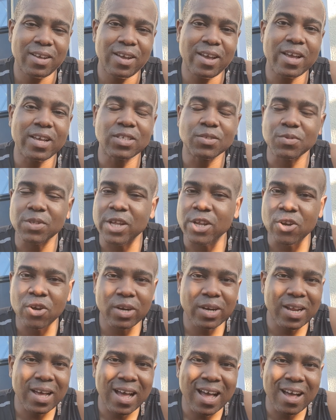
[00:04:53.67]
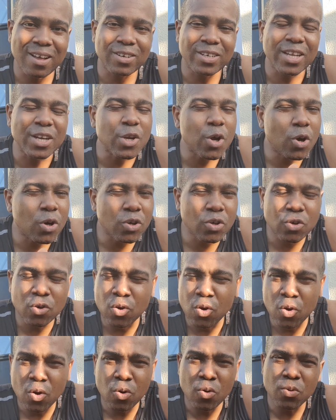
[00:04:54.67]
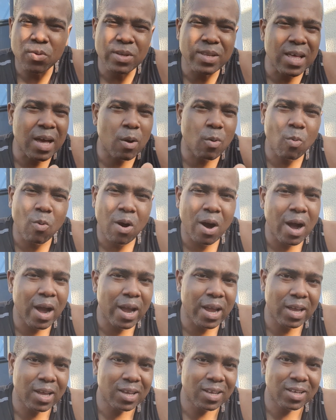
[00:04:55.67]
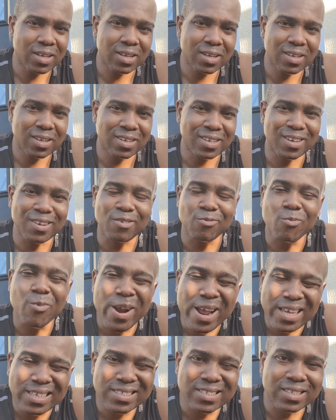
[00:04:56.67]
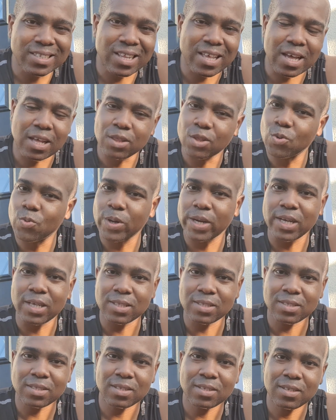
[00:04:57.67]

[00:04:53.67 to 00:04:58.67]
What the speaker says: is they don't know their why, the reason they are doing it.